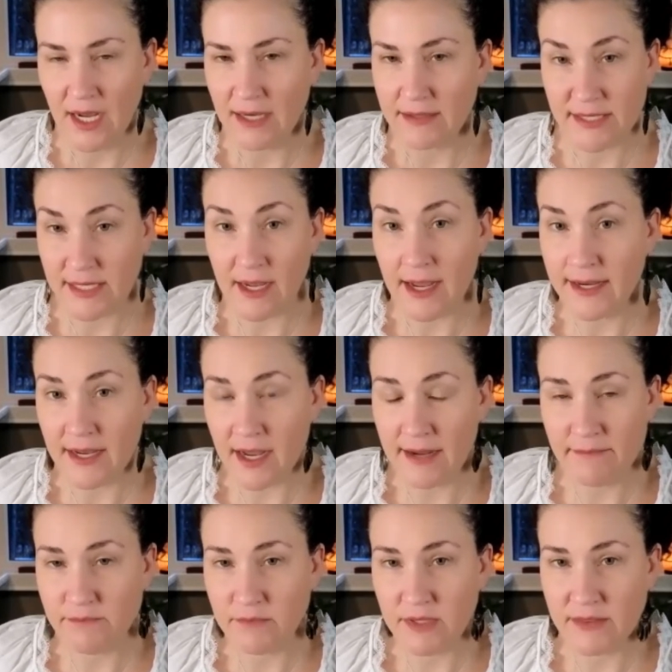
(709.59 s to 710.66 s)
I was like,
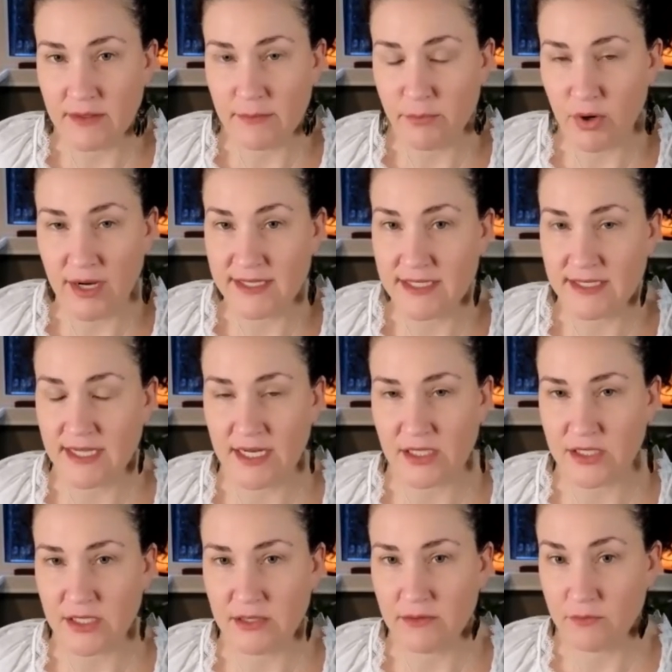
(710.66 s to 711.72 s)
I'm the price is
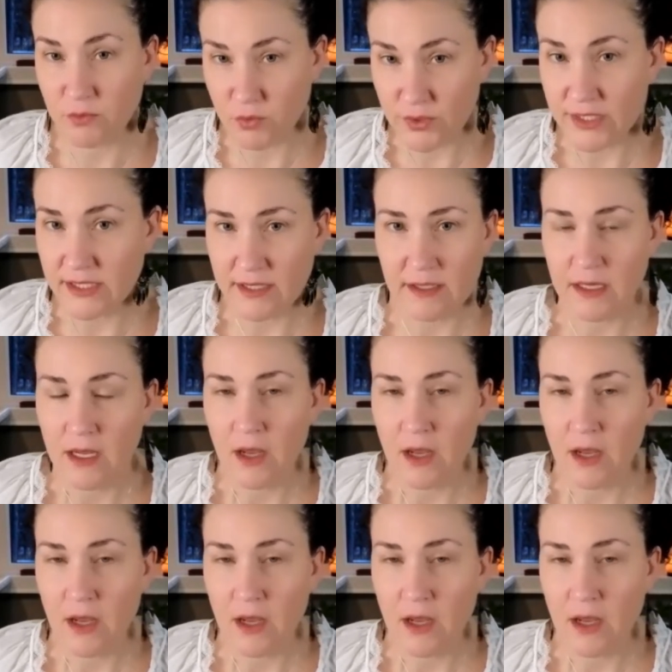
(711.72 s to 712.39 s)
actually really